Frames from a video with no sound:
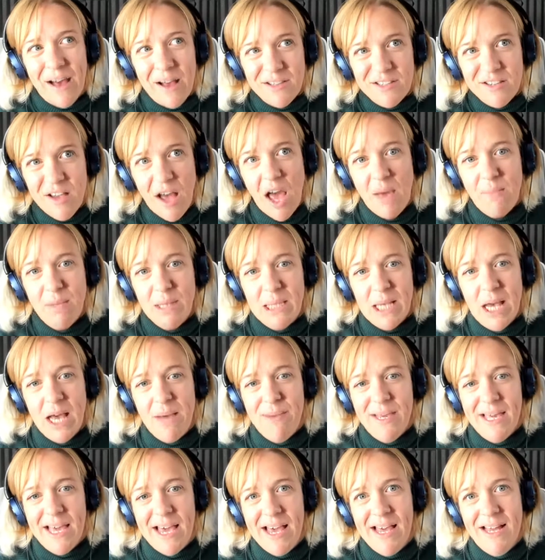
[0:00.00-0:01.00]
Time and time
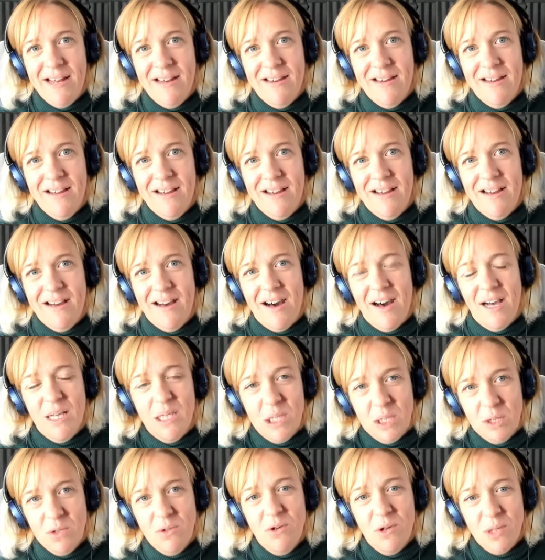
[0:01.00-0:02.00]
again, I
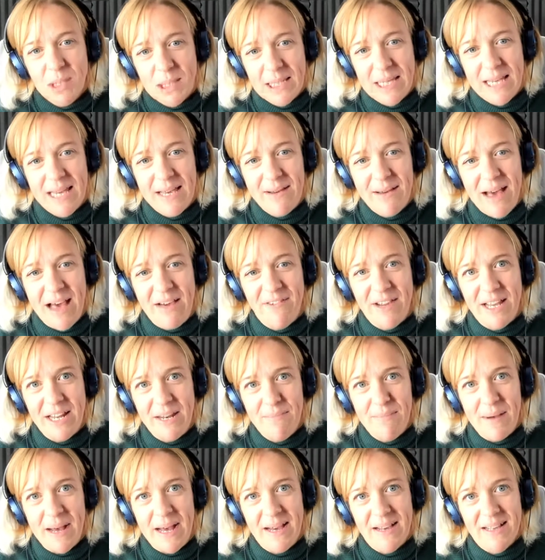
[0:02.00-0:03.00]
do not see it having an
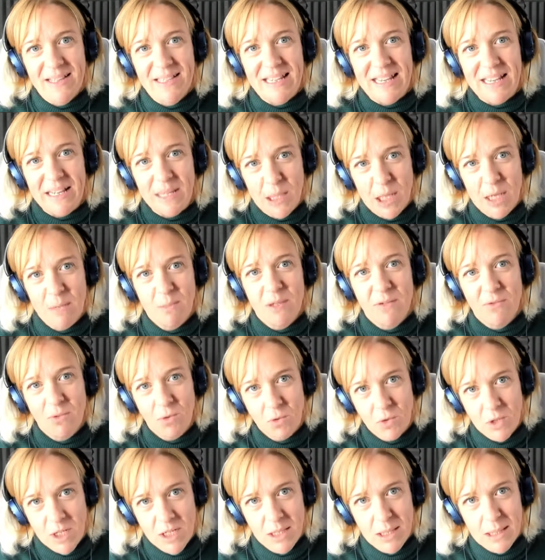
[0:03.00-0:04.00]
impact in terms of
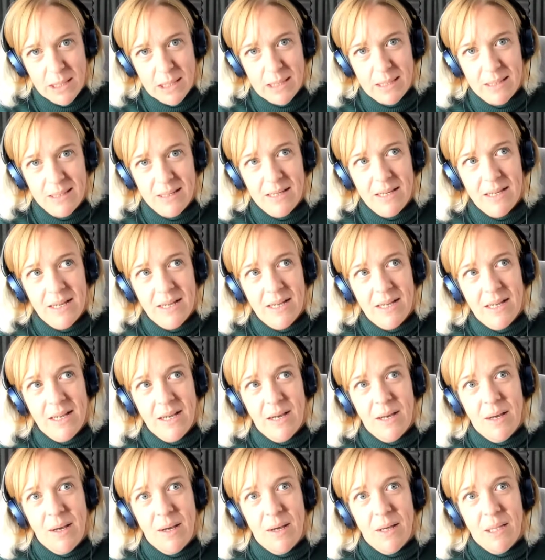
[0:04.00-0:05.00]
audience.
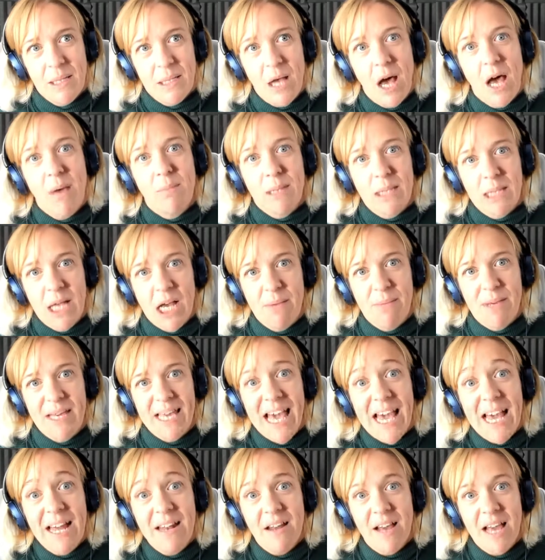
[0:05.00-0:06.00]
Time and time
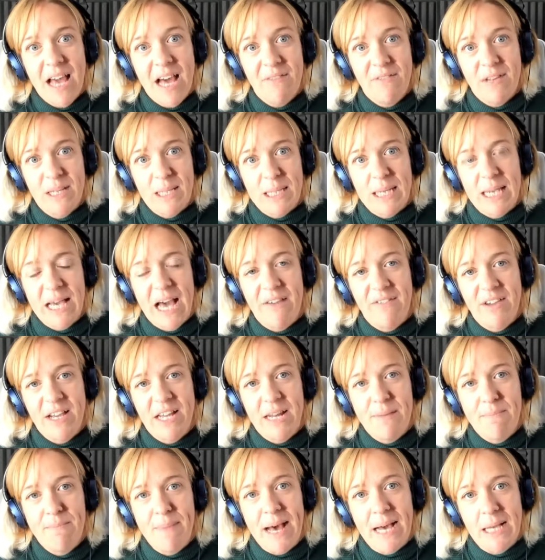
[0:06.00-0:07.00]
again, I have it see it having
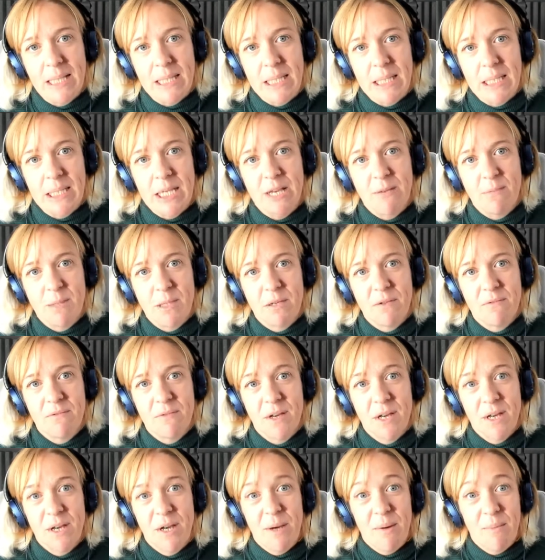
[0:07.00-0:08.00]
an impact in terms of
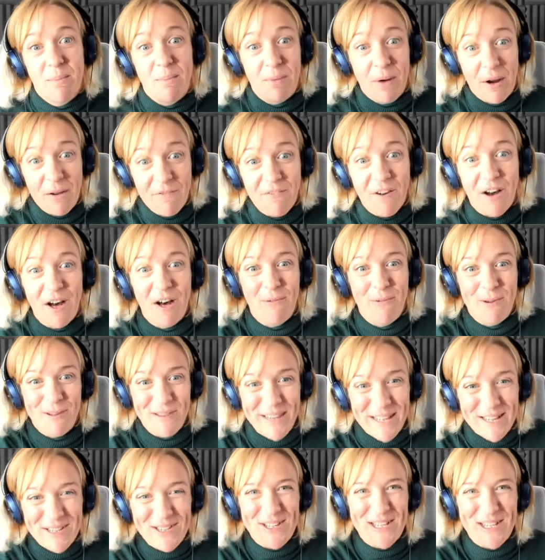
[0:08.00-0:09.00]
profile, what
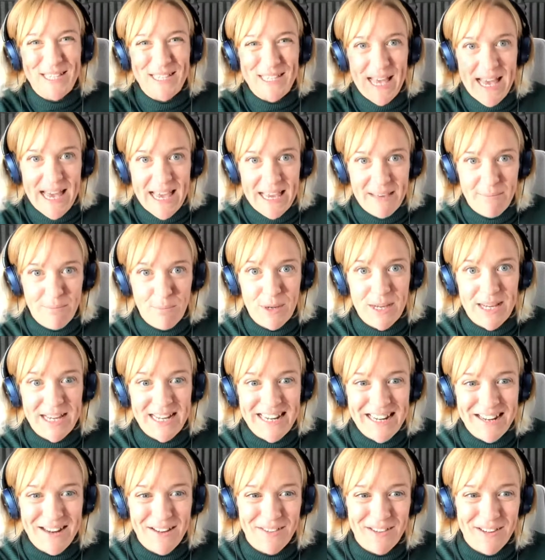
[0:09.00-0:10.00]
things you could say, bringing
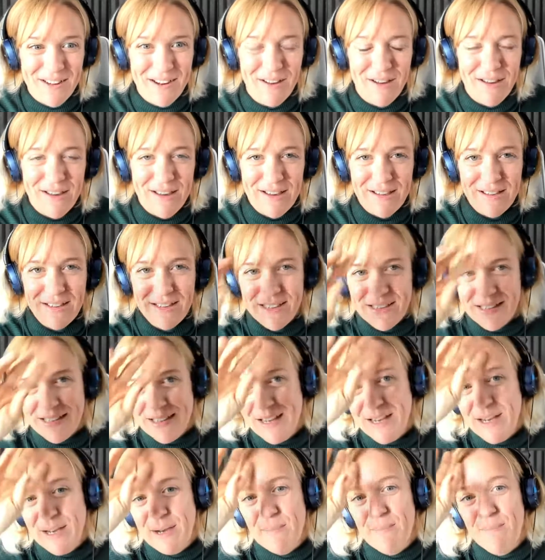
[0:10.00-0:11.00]
in other clients,
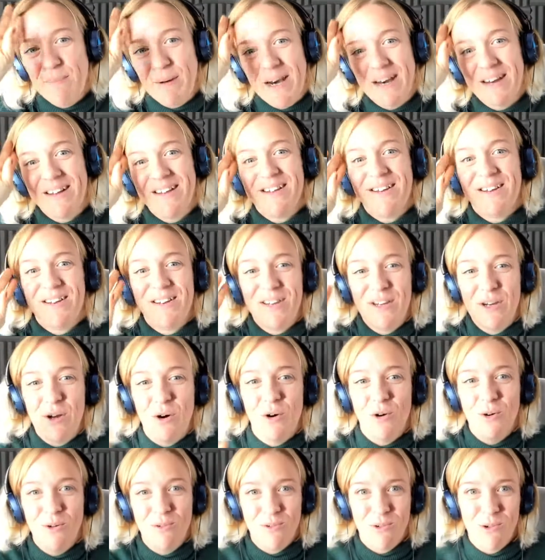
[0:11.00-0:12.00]
but
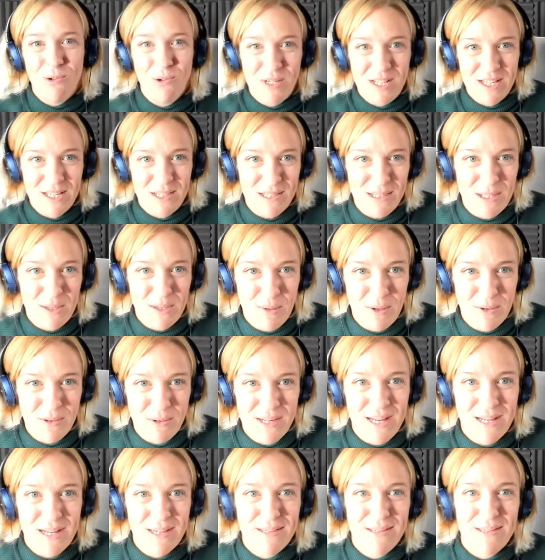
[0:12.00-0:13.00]
not audience to your
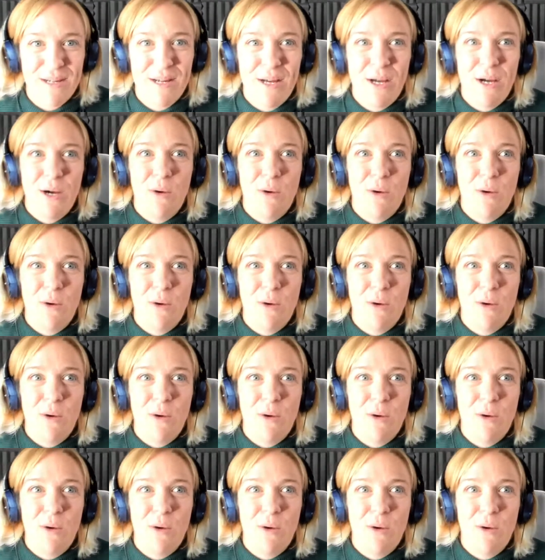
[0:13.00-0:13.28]
podcast.